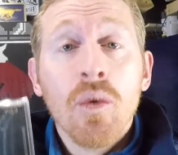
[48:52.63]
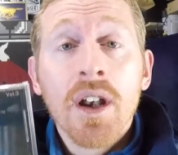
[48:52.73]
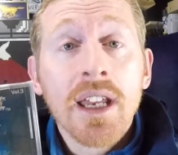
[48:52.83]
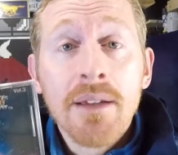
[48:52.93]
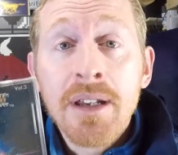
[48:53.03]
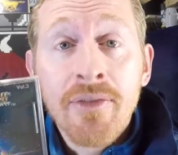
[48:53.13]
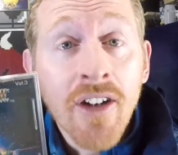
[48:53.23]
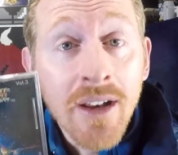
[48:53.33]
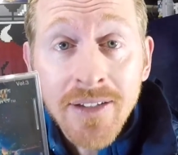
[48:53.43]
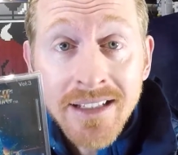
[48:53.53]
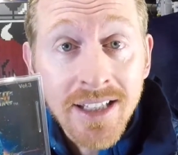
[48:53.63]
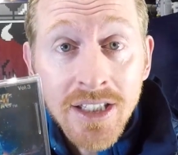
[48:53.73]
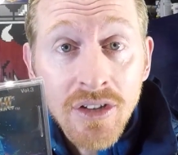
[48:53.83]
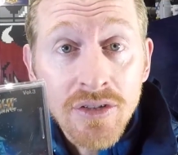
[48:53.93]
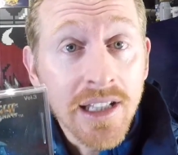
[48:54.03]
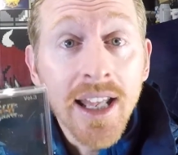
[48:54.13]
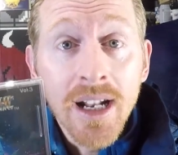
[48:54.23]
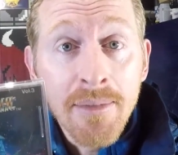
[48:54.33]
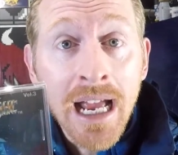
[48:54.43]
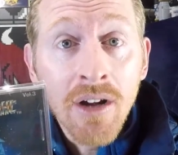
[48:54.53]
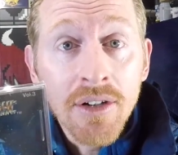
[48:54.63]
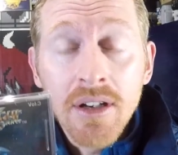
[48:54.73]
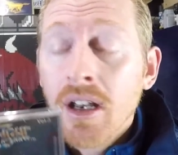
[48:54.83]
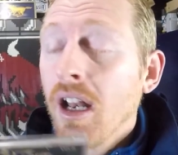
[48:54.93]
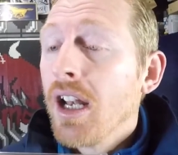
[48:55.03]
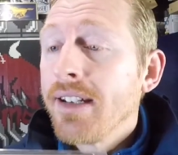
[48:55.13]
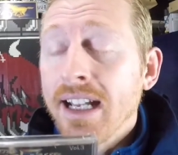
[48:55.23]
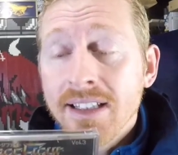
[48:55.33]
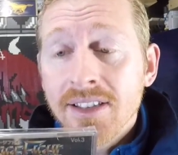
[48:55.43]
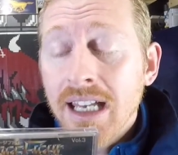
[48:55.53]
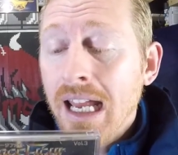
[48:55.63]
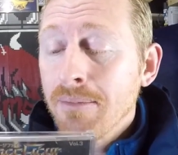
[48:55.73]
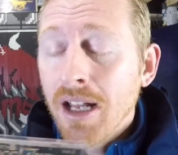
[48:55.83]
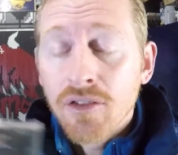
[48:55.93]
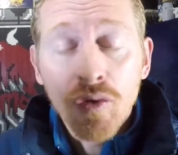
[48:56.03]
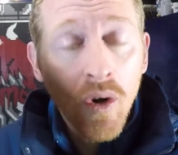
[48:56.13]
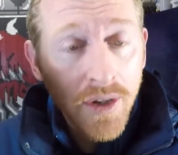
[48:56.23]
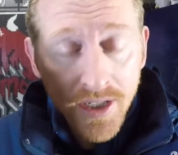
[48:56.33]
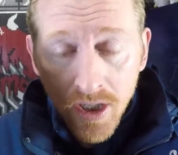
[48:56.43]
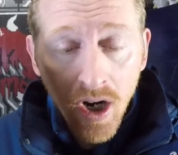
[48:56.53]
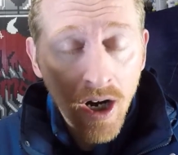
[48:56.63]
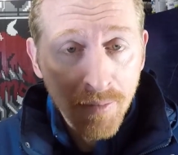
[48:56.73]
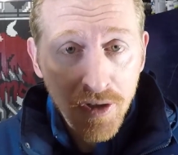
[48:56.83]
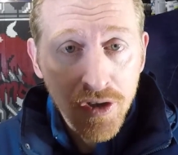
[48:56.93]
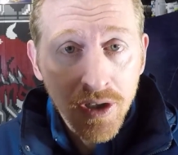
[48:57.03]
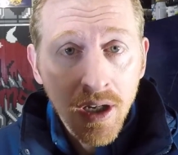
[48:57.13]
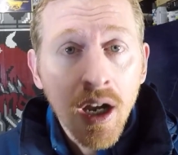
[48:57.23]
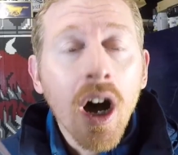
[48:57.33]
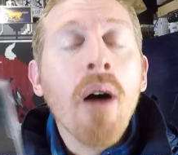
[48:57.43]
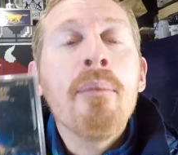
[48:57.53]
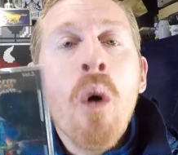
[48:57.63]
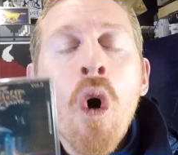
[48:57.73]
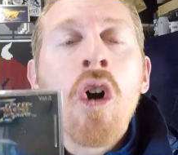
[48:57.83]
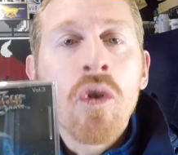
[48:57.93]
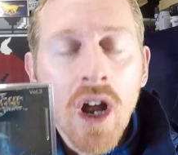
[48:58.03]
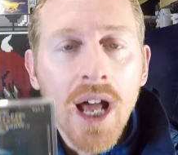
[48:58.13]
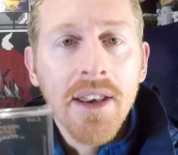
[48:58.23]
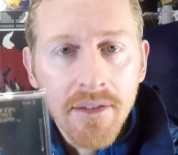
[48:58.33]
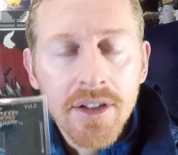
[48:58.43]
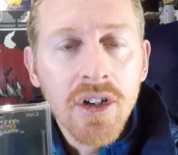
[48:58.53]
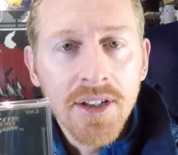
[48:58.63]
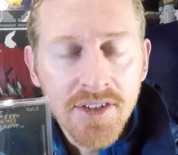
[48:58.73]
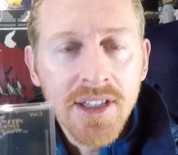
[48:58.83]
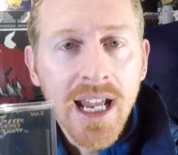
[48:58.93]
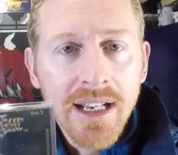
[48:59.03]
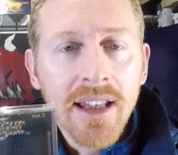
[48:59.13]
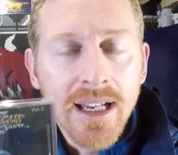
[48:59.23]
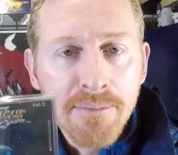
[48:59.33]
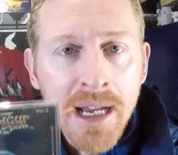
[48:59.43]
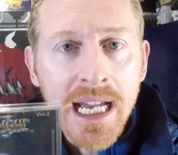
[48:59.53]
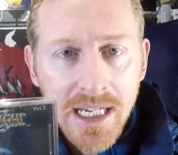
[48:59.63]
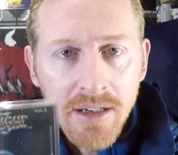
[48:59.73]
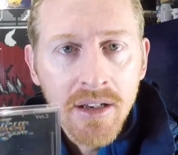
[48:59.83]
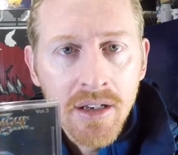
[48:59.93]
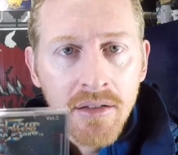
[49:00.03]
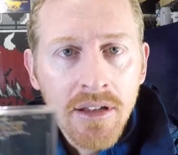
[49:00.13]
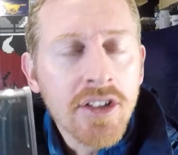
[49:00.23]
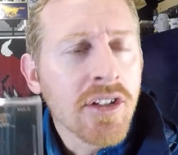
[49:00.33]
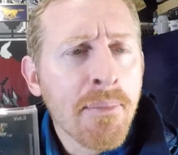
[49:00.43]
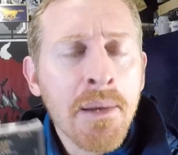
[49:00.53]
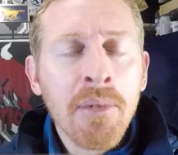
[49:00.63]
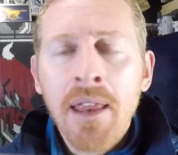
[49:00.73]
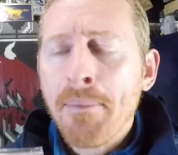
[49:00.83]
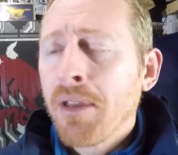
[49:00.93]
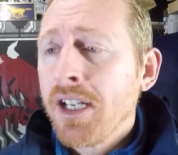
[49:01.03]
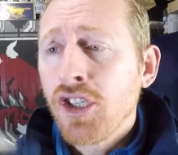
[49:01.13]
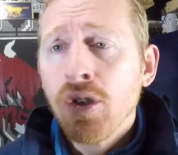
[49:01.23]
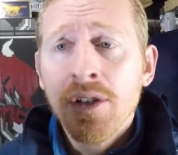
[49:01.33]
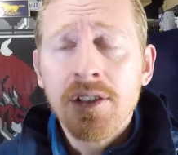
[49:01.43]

give me 5 continues and then I'm out? Take this game and throw it in the garbage. A moron. You understand? Like me. There's some people that play shooters,